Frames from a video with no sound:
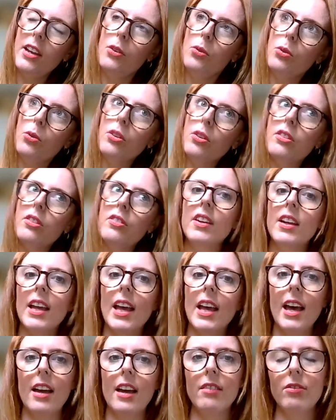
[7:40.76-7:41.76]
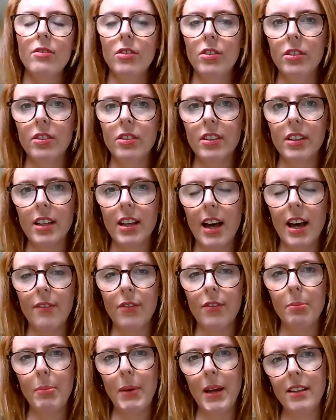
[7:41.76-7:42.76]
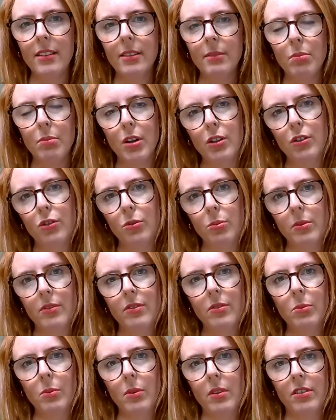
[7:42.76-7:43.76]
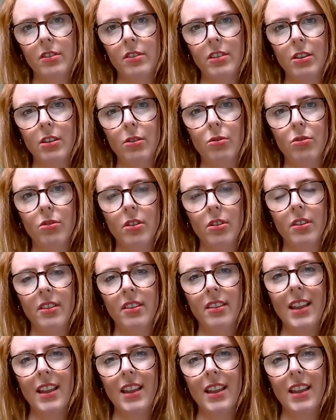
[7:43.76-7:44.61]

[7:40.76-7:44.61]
in order for carers to have a pace approach with children,